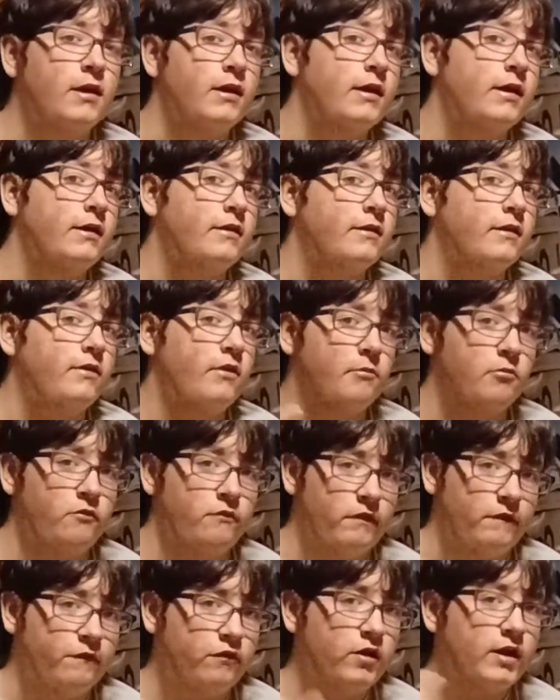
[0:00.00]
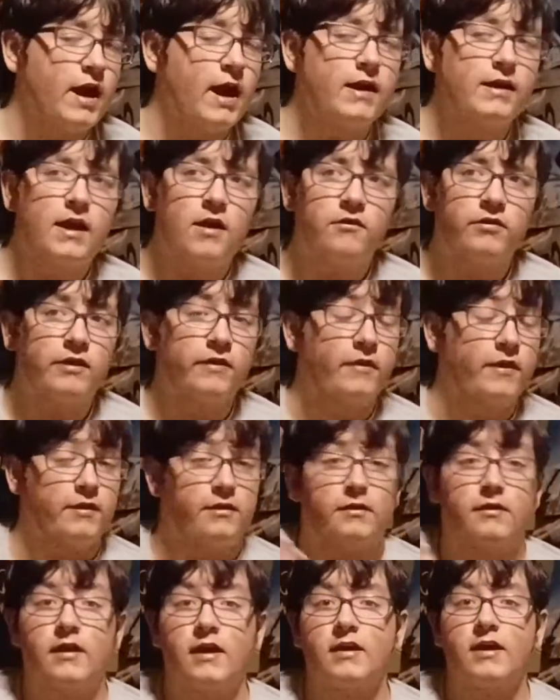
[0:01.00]
He's in the movie Free Guy. And now he's in
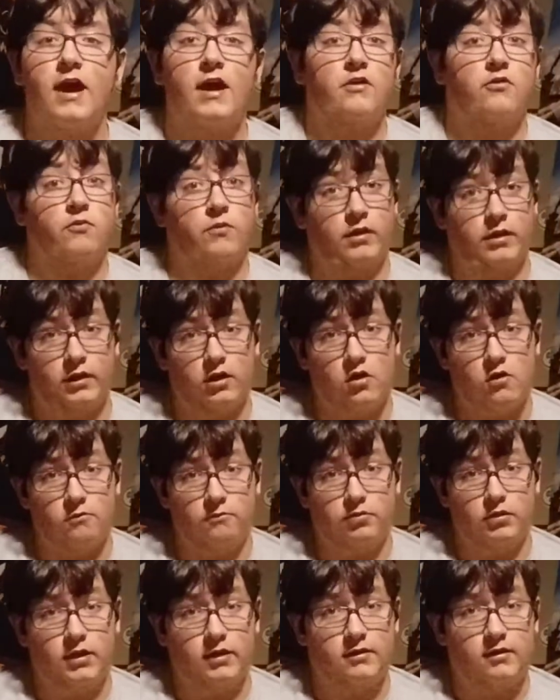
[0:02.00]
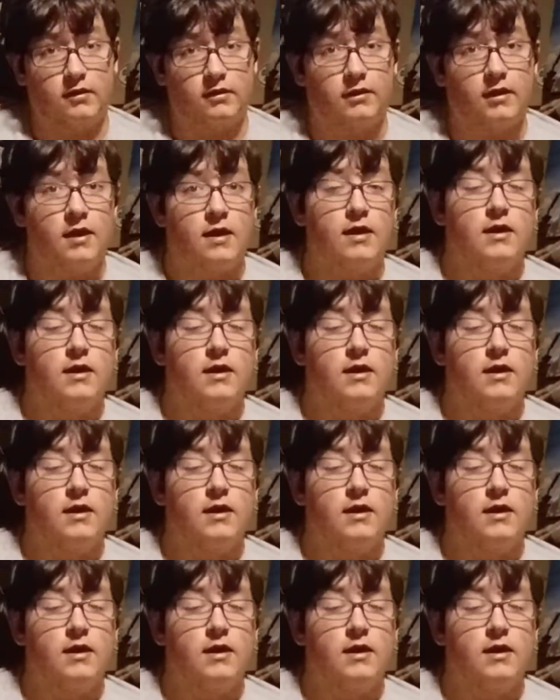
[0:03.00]
this. That guy's really going places.